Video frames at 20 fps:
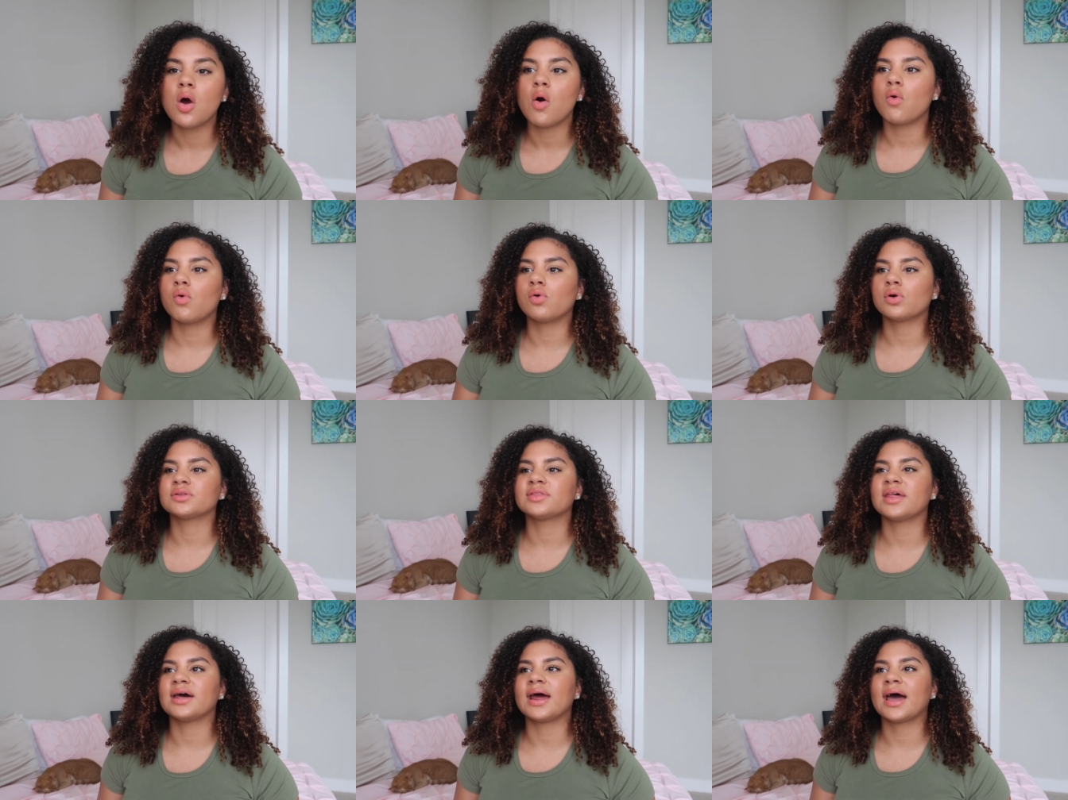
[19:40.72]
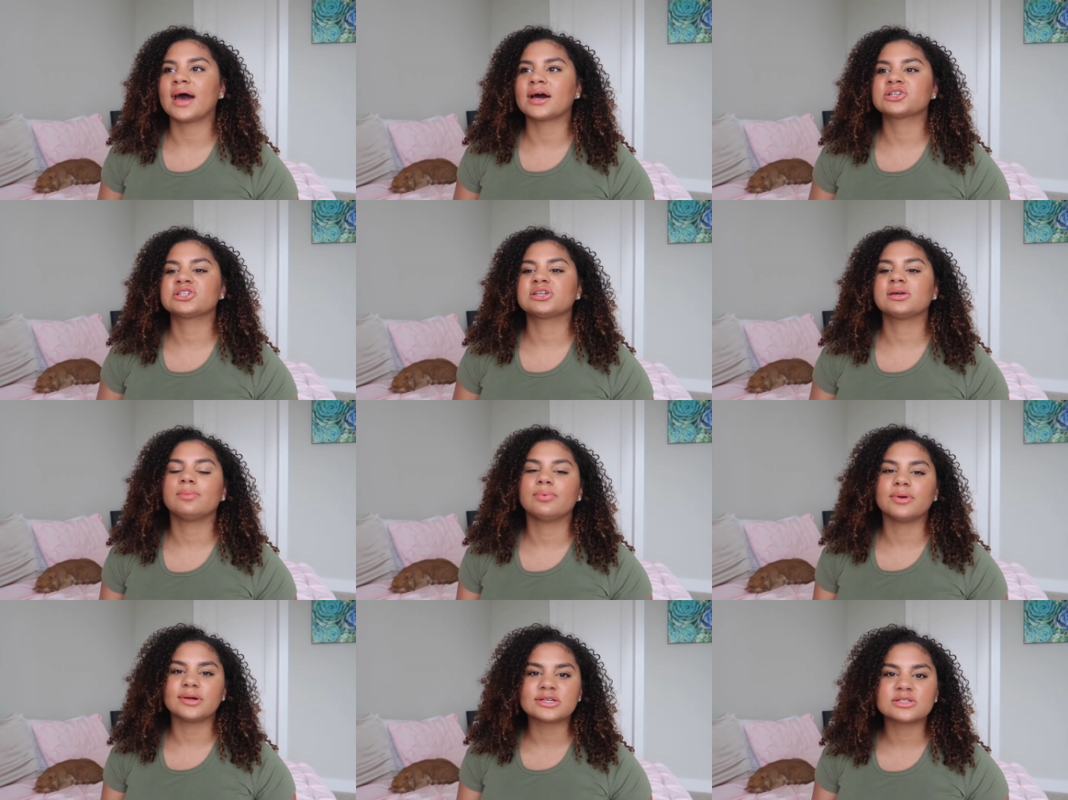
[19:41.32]
or that
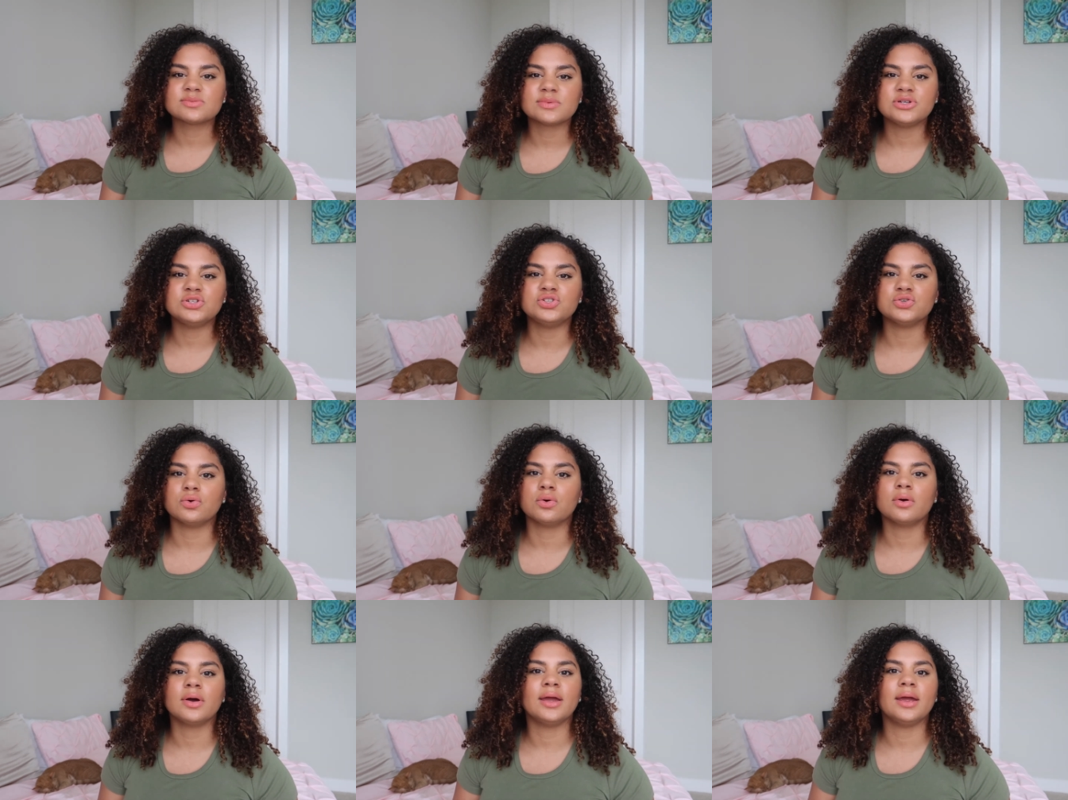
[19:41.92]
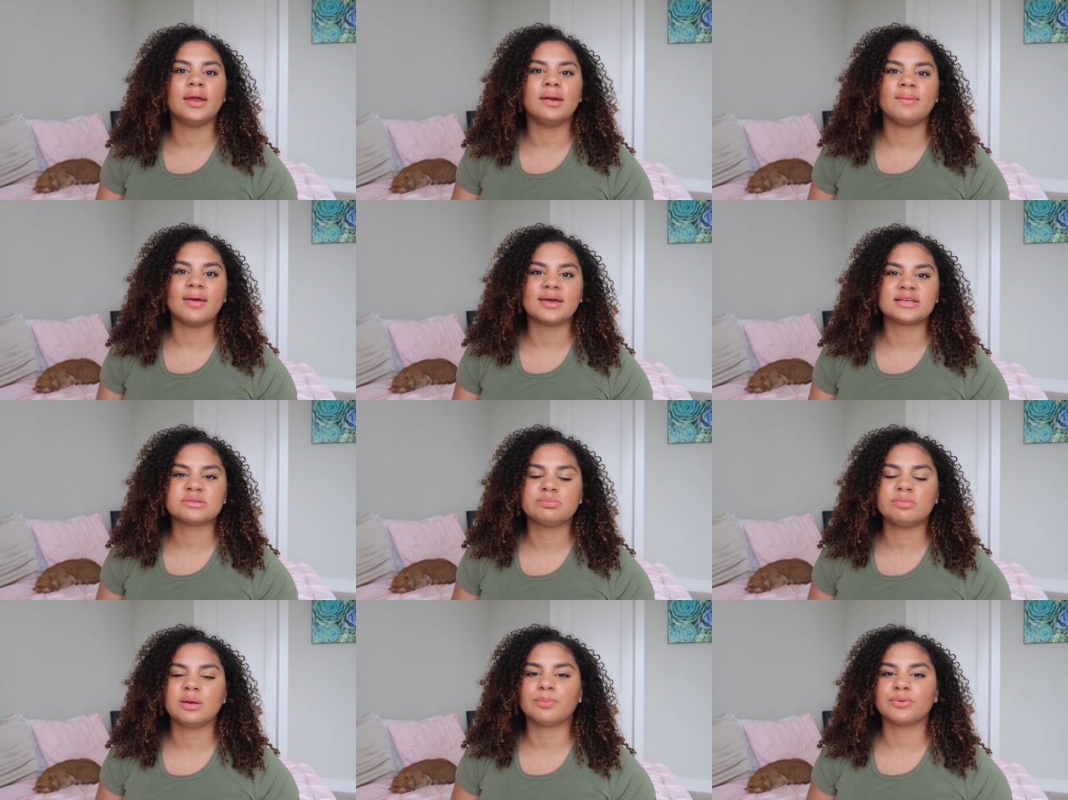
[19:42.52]
actually brings me joy and
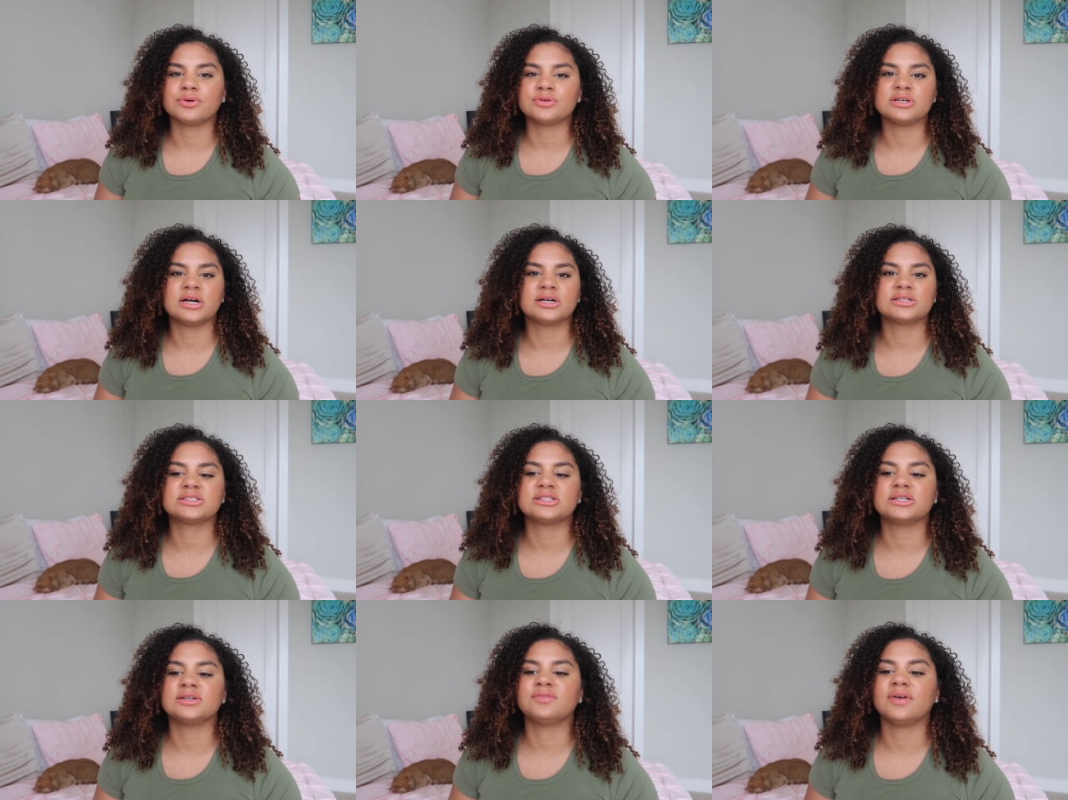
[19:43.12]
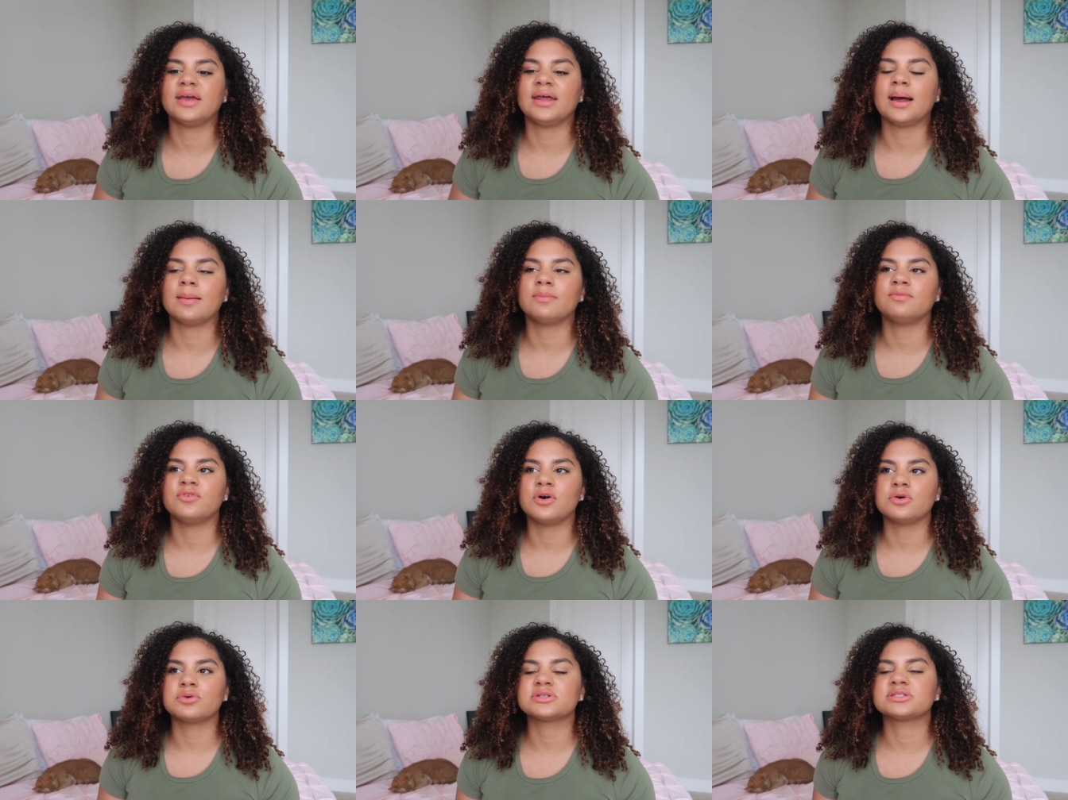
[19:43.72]
makes me productive and
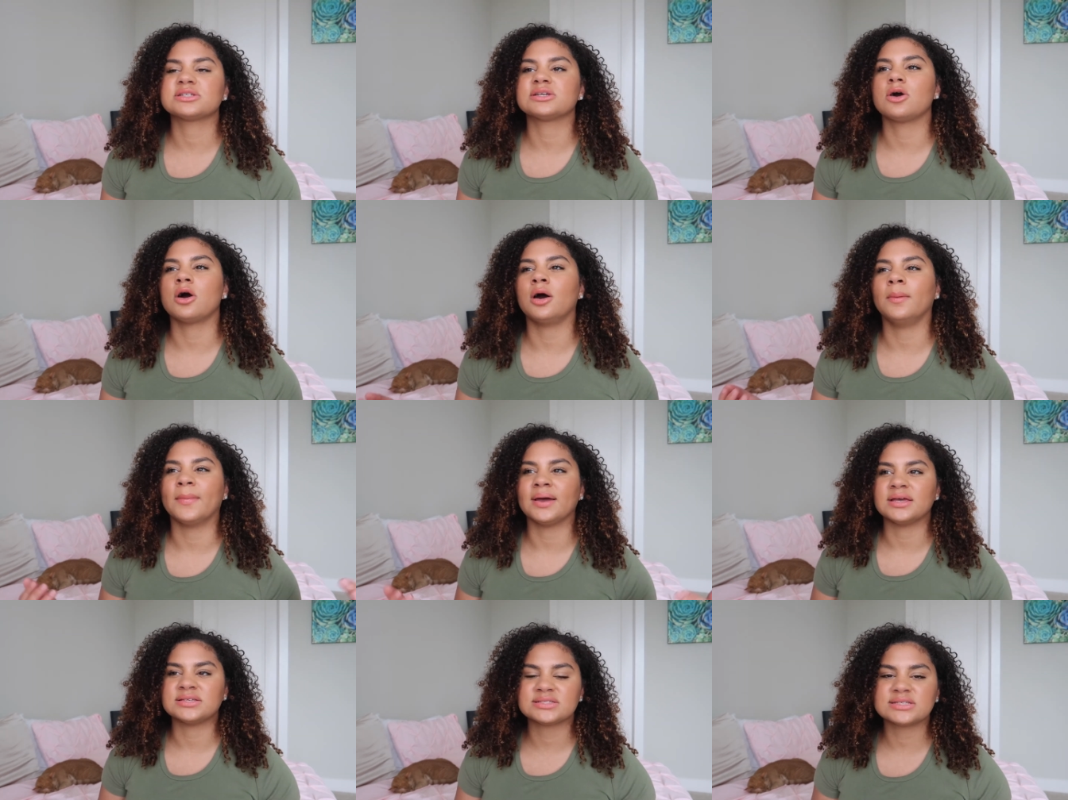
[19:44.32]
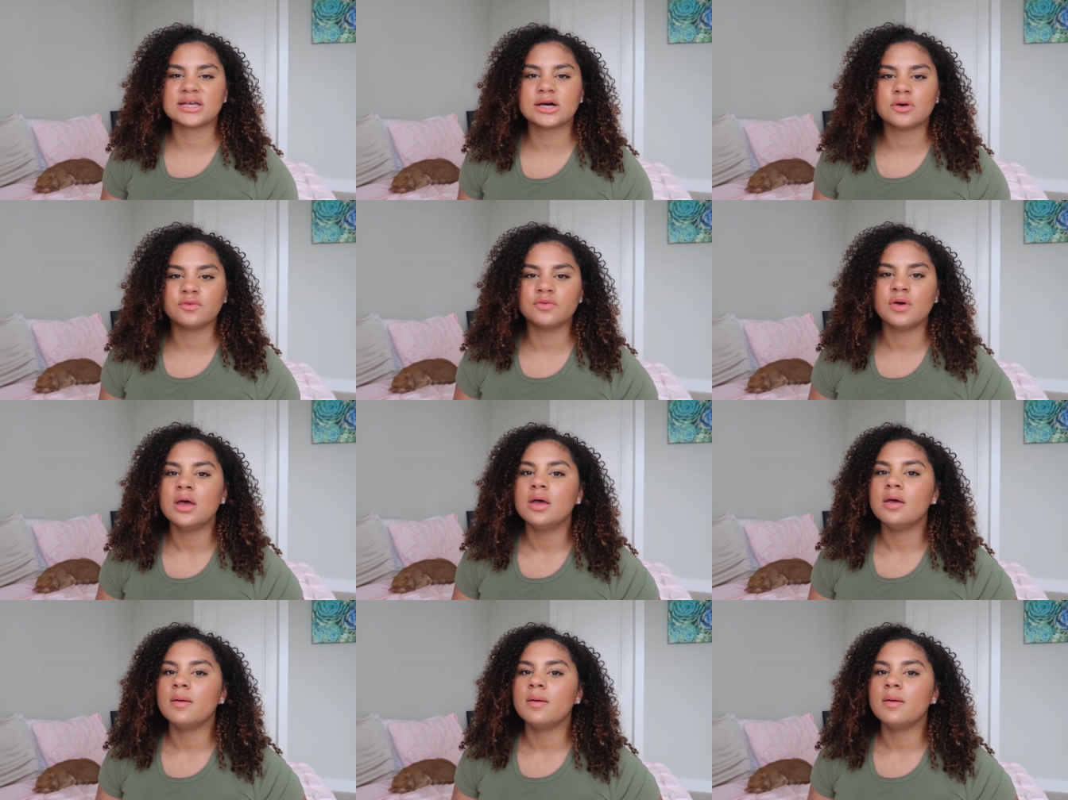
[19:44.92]
I'm focusing on myself